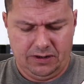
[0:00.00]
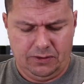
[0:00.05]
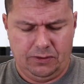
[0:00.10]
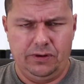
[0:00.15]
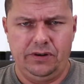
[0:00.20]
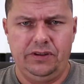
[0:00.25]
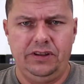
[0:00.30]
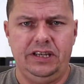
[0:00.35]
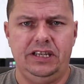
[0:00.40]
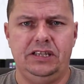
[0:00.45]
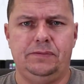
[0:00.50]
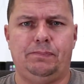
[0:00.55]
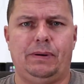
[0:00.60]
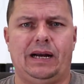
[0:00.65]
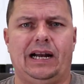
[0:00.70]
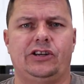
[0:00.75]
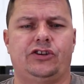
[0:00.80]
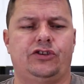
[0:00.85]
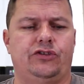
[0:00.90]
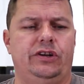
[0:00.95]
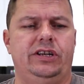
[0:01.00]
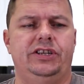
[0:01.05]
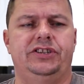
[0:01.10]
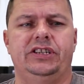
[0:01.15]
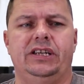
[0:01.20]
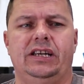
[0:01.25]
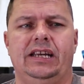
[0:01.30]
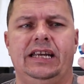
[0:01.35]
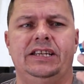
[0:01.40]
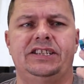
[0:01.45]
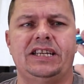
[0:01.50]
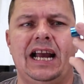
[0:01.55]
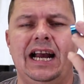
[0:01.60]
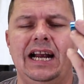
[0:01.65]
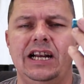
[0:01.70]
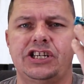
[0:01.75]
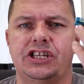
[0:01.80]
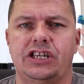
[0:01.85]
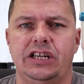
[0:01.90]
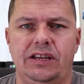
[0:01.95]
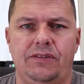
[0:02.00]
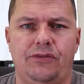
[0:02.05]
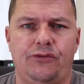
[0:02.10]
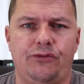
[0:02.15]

One of these batteries is actually